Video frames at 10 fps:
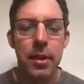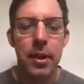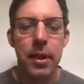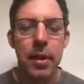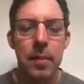
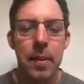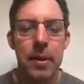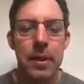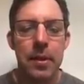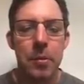And um, I
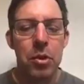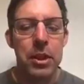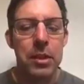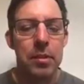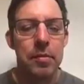did a more
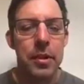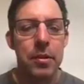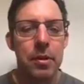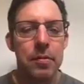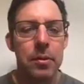detailed video
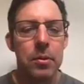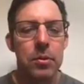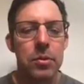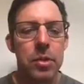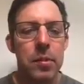on
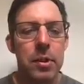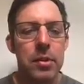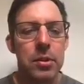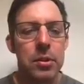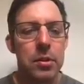fuels
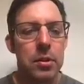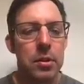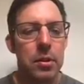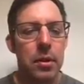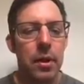treatments
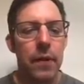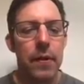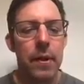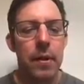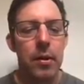on
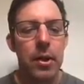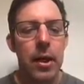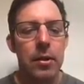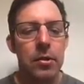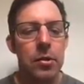the
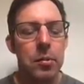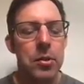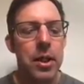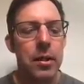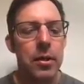Lookout YouTube
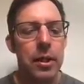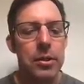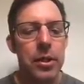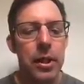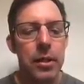channel
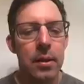yesterday.